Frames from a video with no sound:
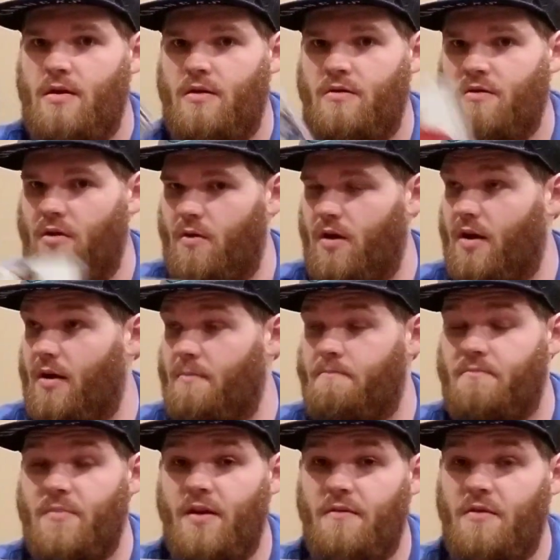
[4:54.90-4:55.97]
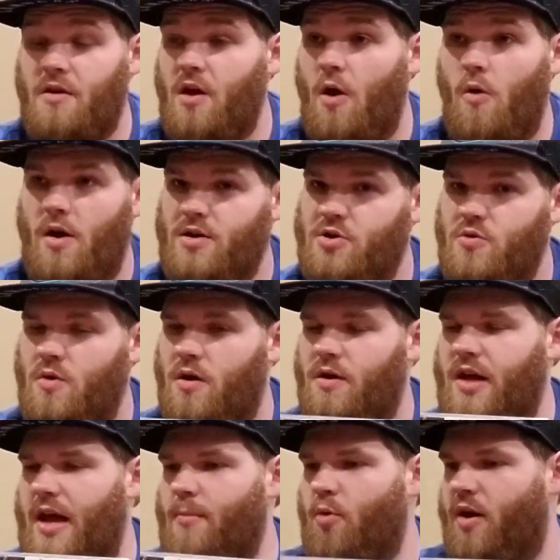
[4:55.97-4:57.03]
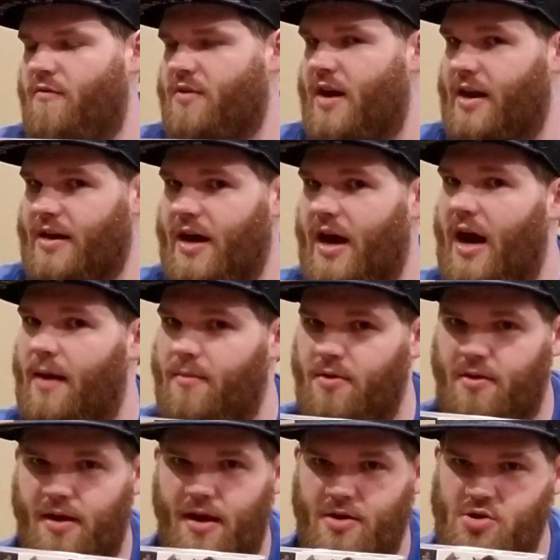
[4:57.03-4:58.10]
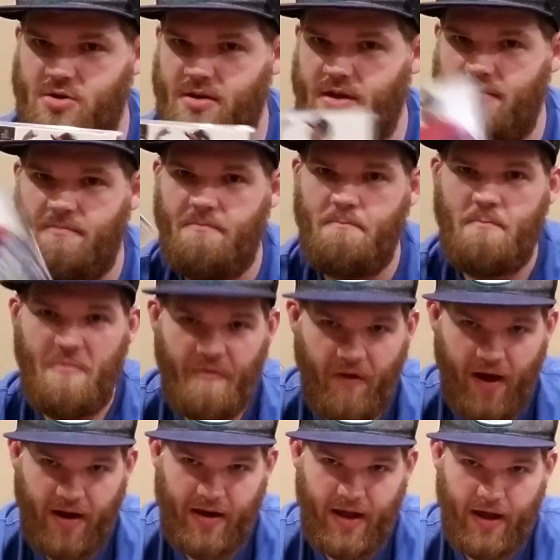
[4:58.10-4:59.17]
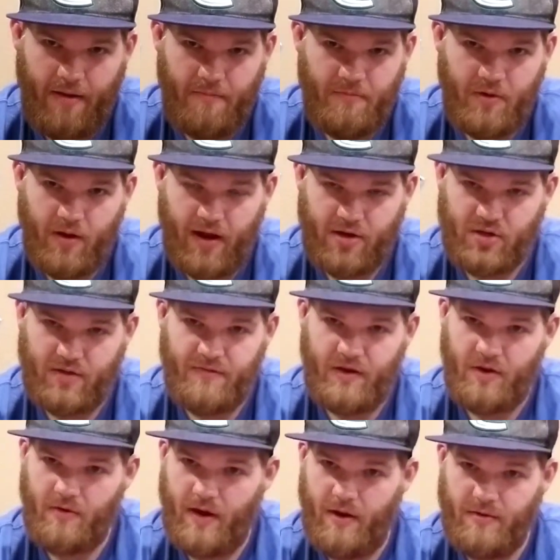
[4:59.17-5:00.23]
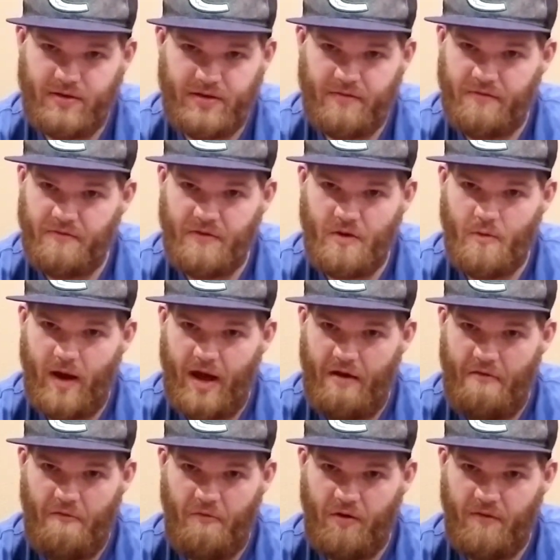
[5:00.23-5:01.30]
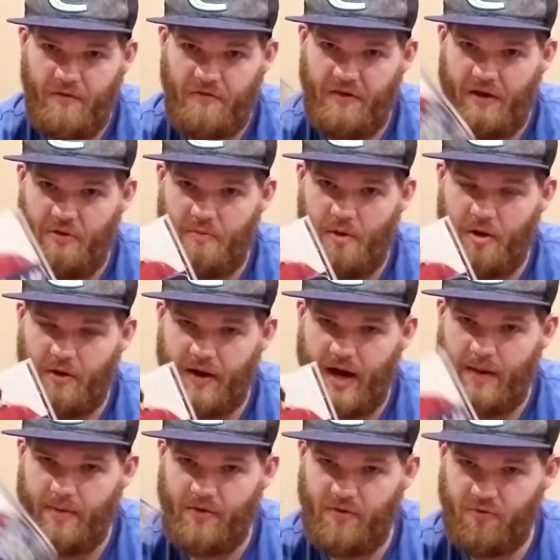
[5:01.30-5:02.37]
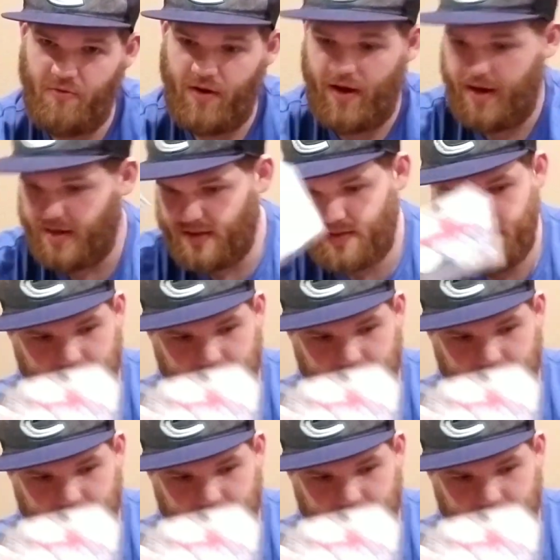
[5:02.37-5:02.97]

So if you go onto GameRave.com, you can actually find out, you can actually figure out if you have one of the South Park copies or not.